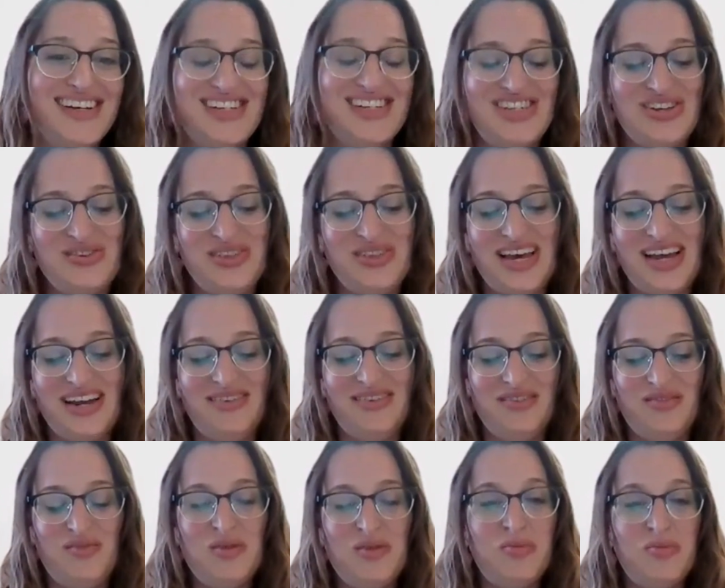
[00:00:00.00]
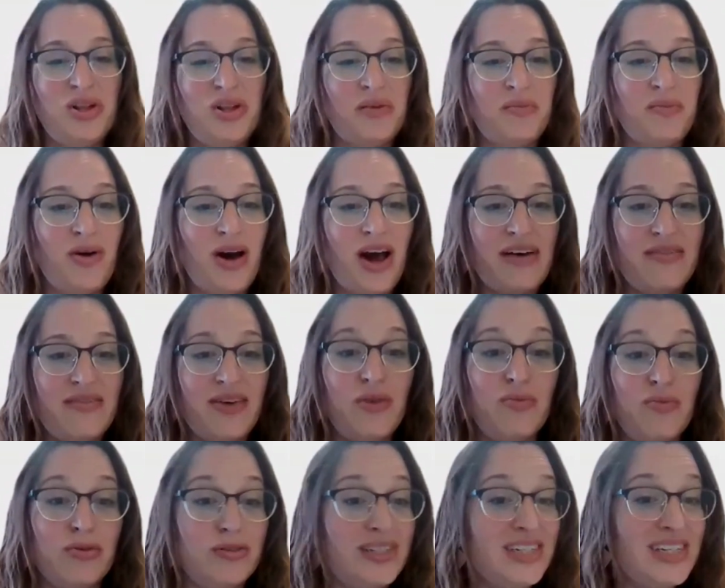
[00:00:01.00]
so that people have a
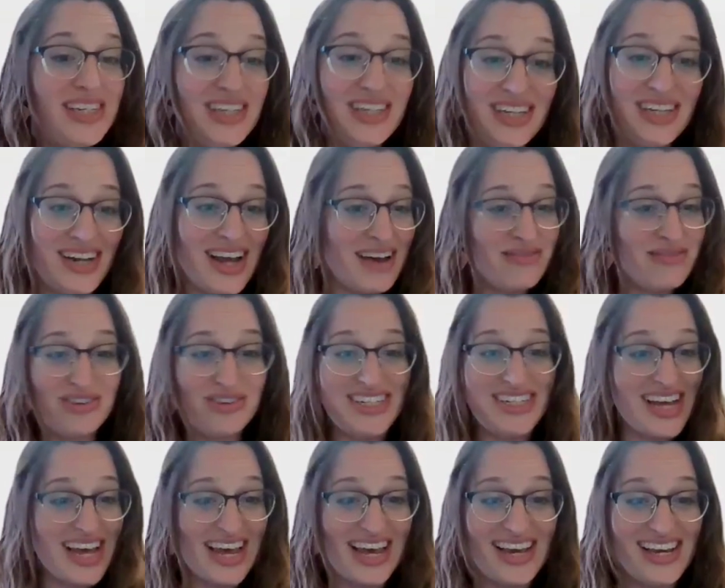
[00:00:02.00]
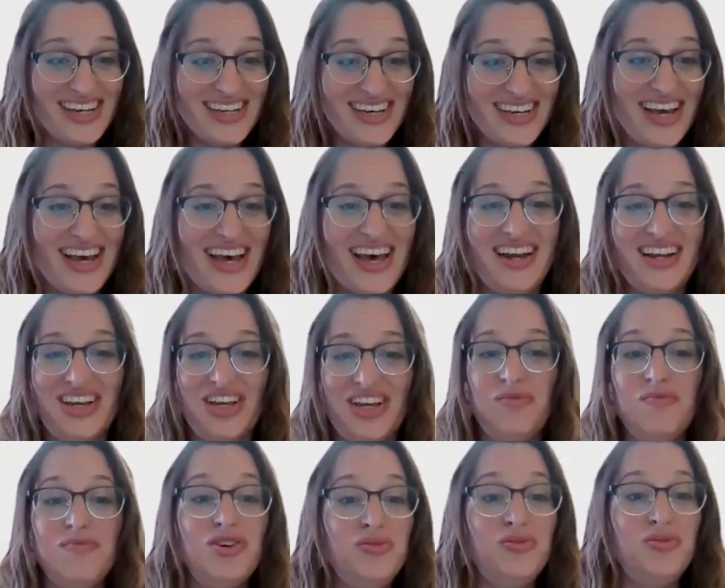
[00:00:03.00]
routine every day and a
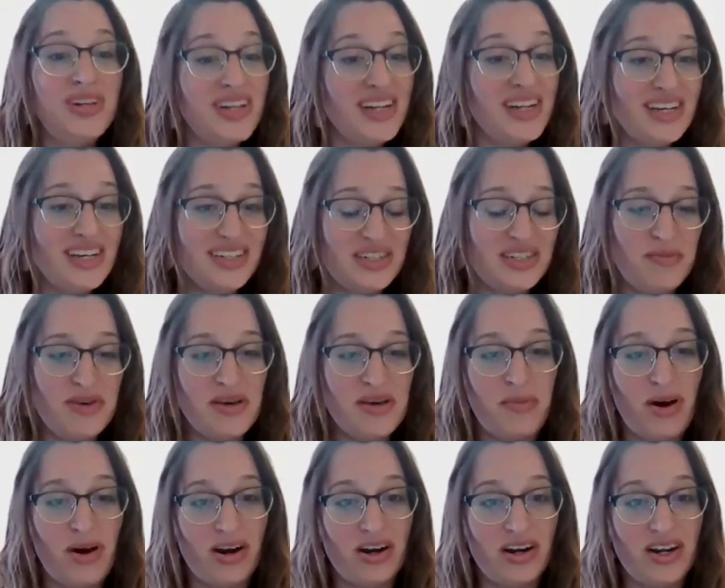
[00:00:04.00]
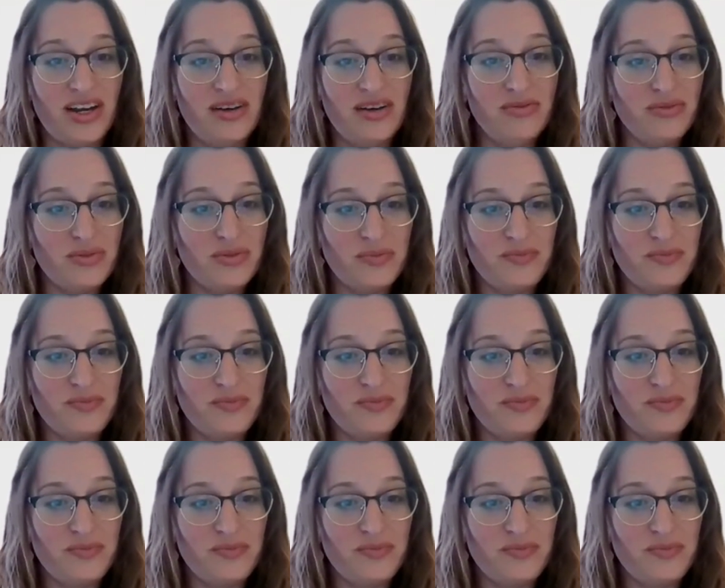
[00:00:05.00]
community to be a part of.